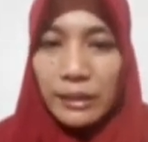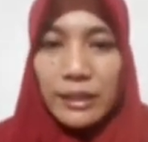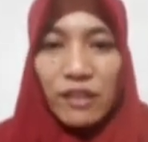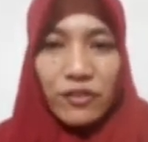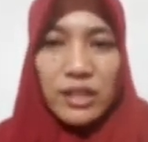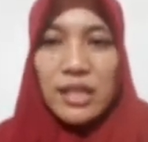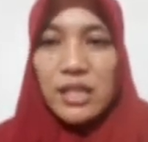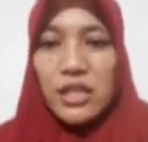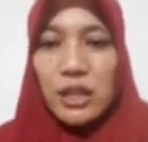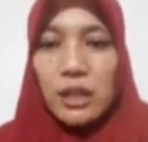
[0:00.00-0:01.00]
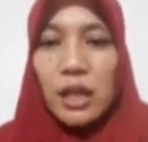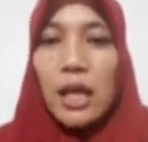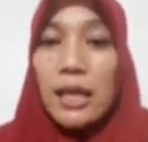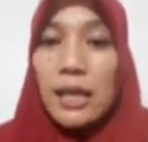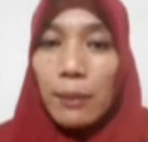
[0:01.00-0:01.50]
definition.
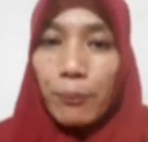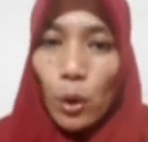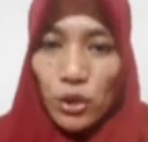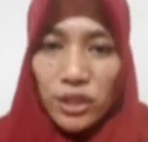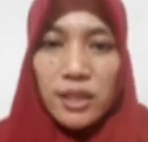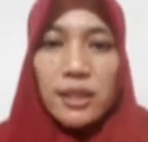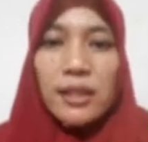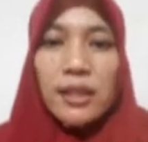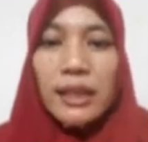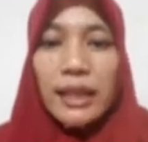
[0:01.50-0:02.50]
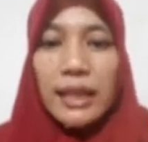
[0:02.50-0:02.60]
Motion